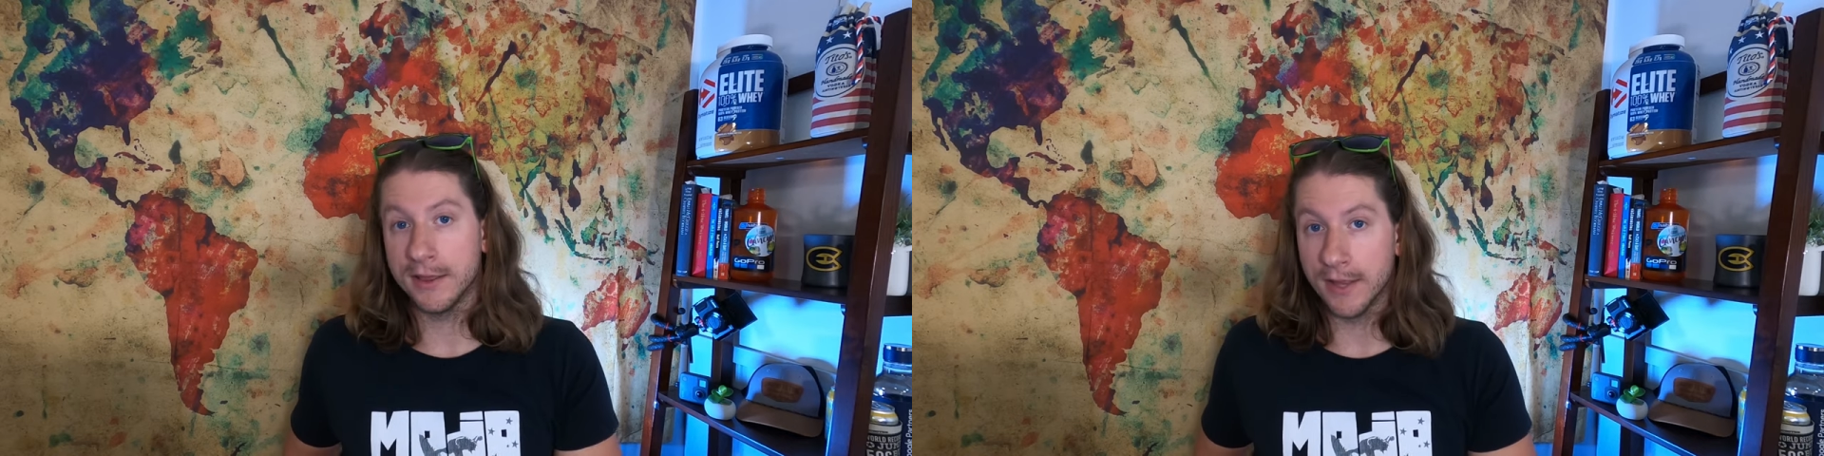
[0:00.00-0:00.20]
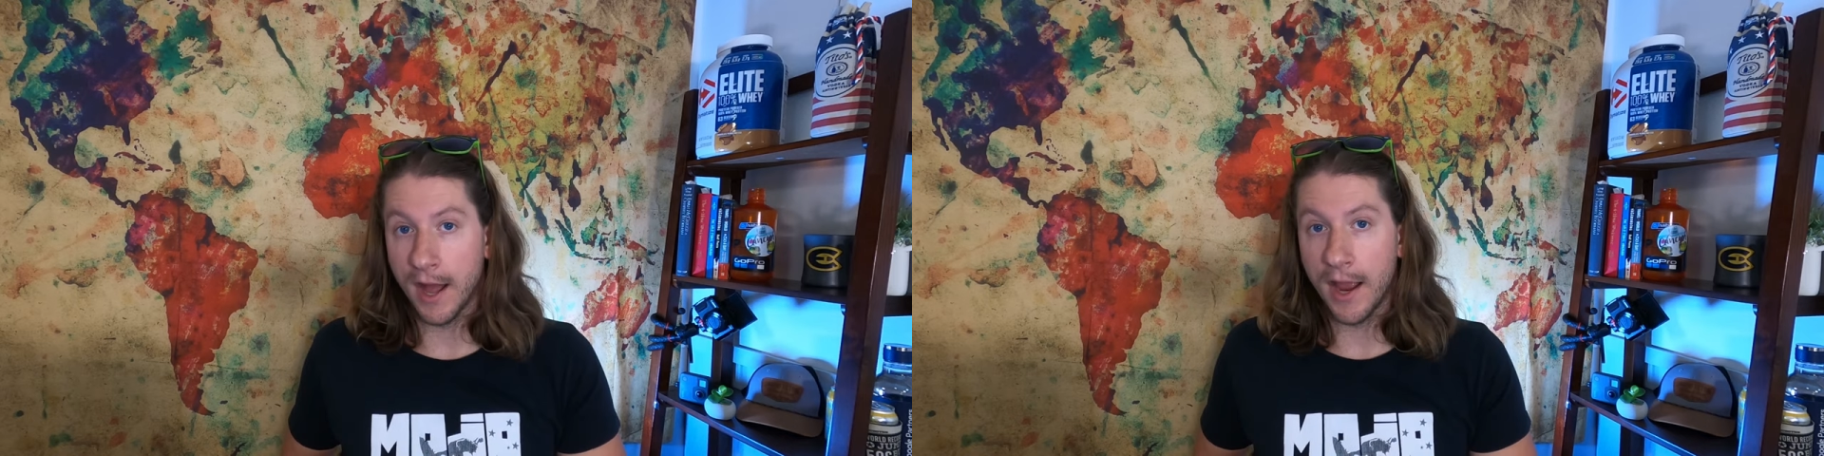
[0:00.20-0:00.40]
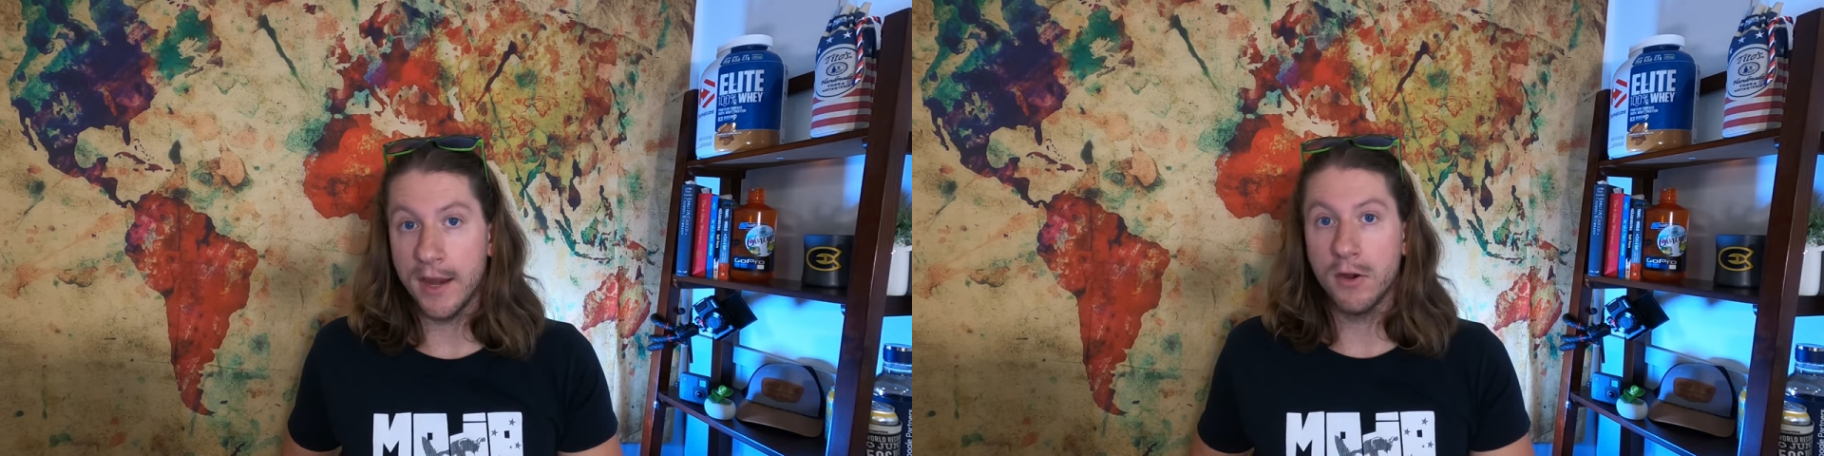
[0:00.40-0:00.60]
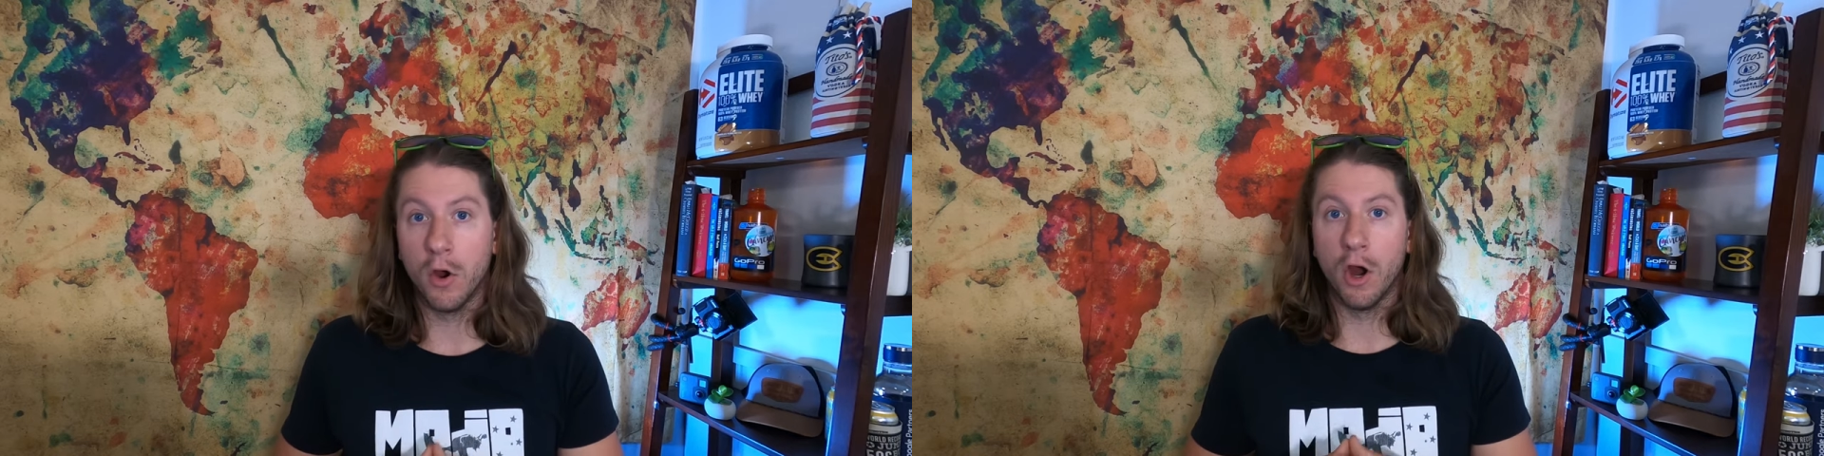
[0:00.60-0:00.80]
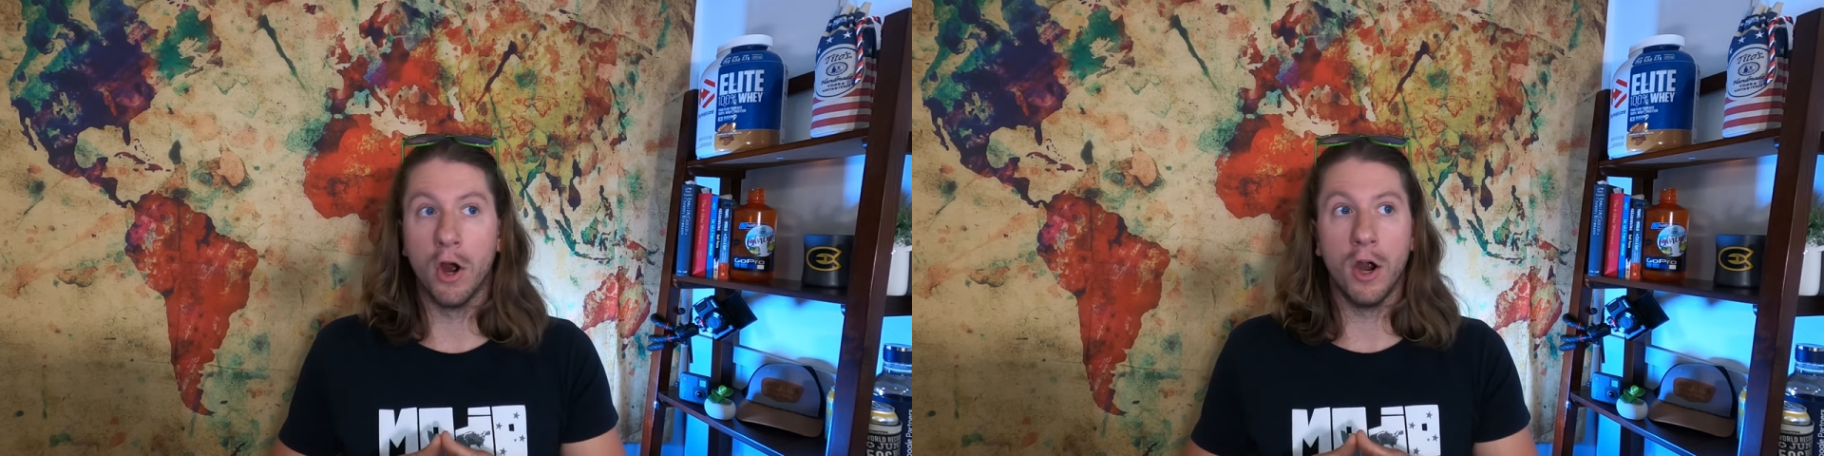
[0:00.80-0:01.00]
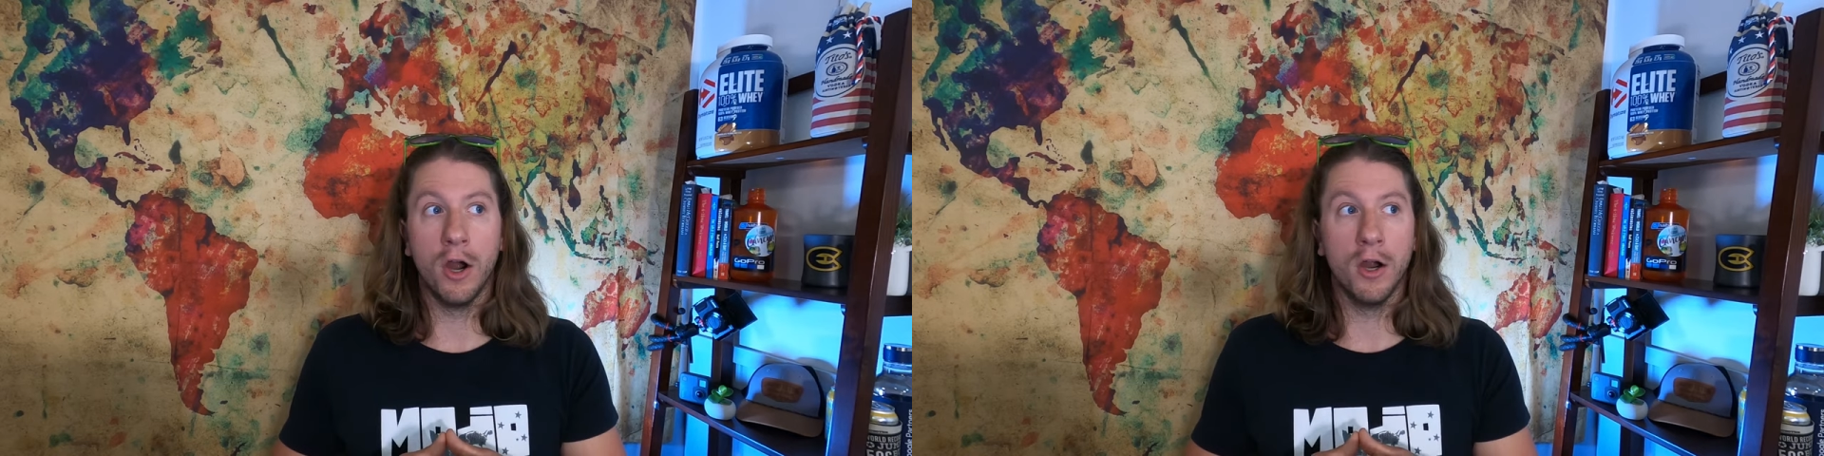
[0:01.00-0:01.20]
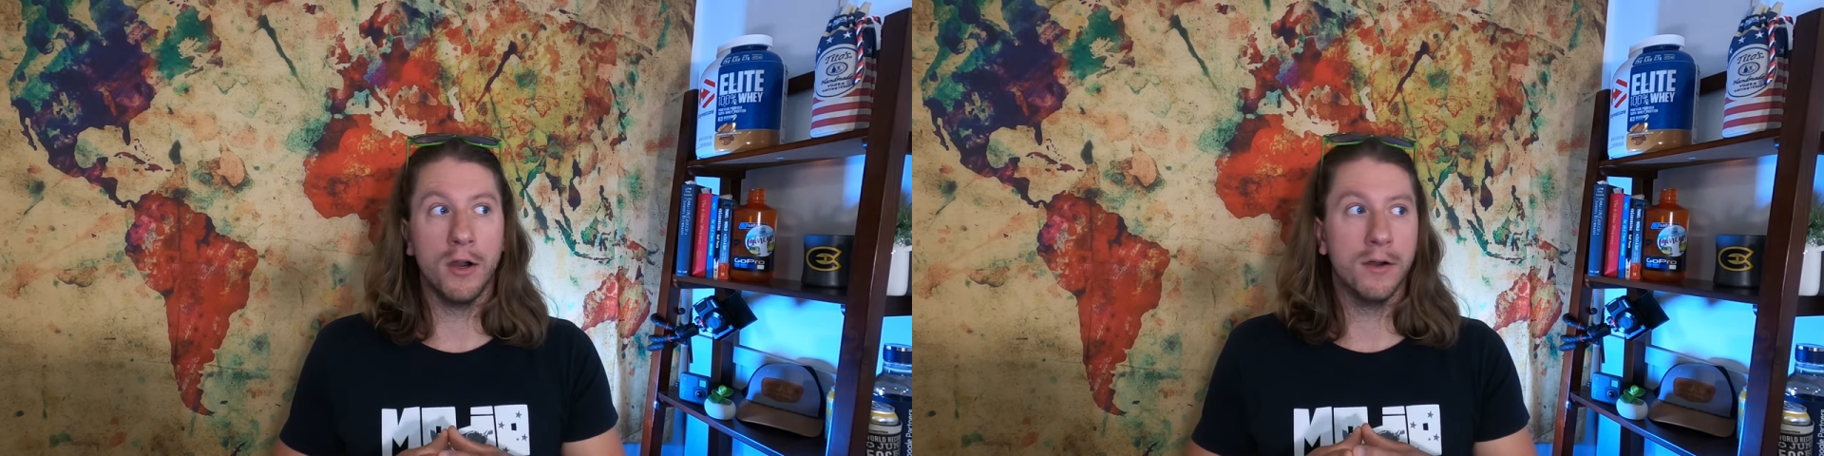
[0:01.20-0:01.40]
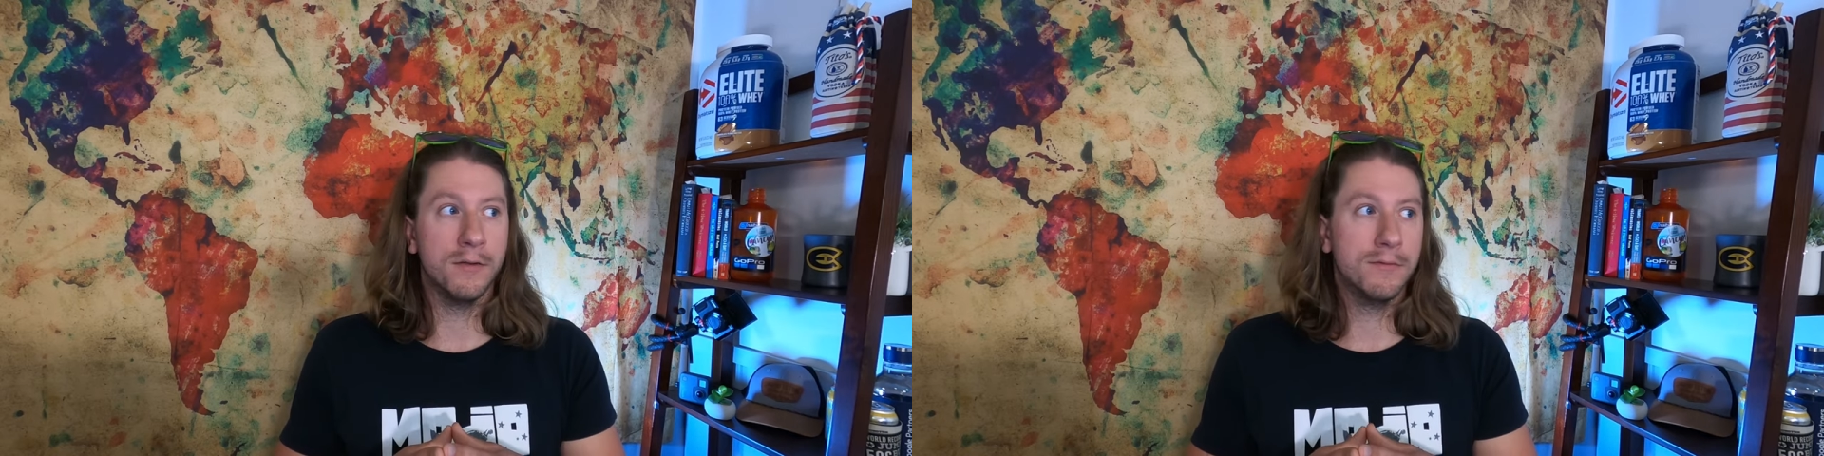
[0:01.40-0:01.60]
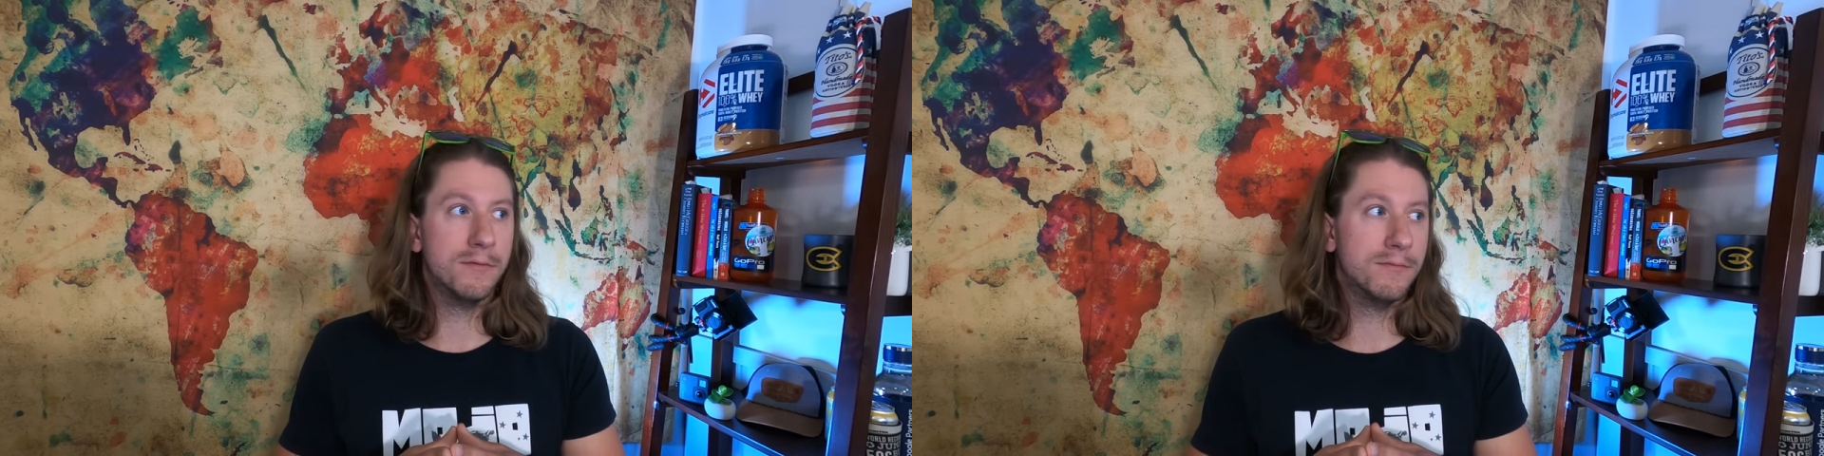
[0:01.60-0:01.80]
online are